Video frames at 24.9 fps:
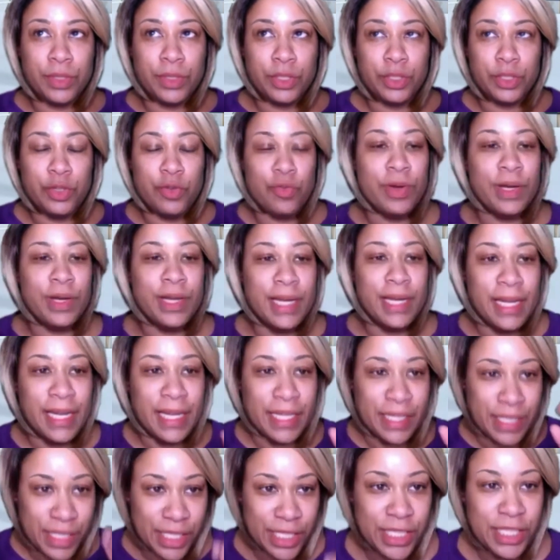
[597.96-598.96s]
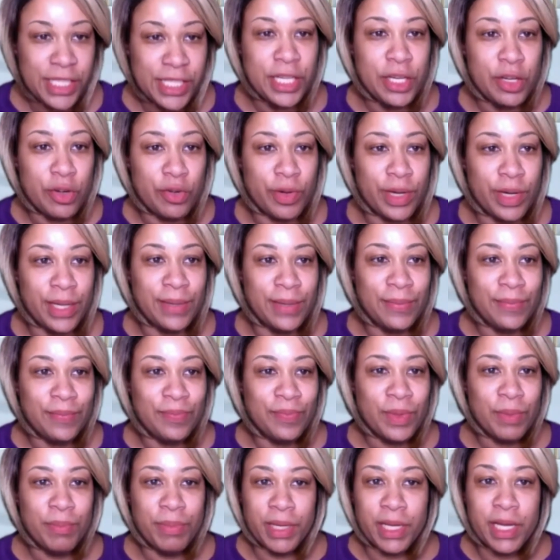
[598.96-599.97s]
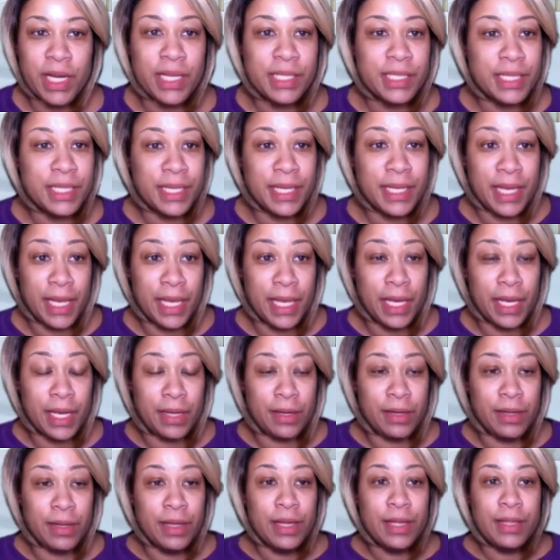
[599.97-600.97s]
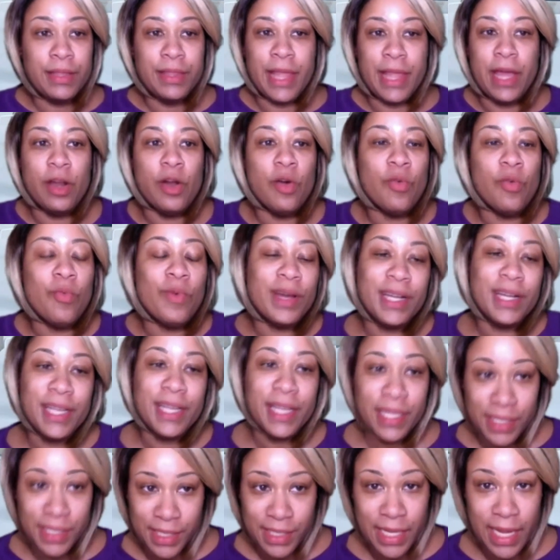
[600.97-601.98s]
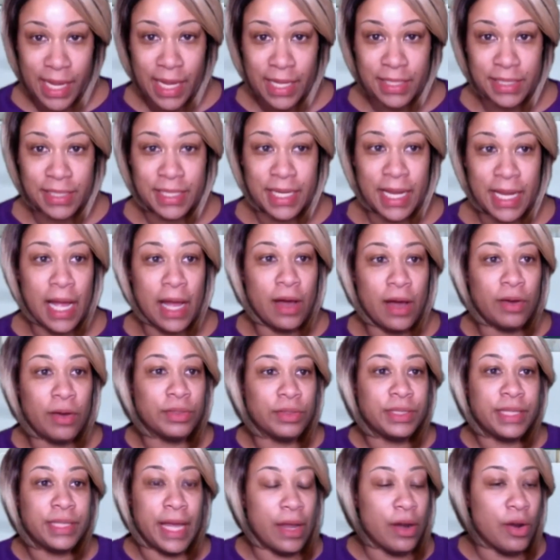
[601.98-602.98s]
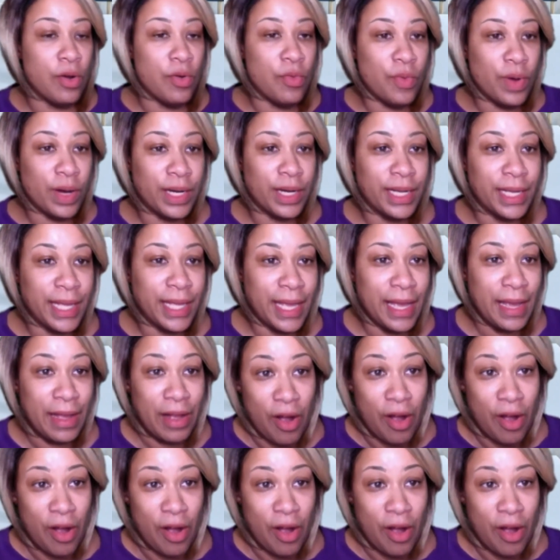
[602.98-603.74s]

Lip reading: doing it in secret. because again, they don't want to get sat down. They don't want to get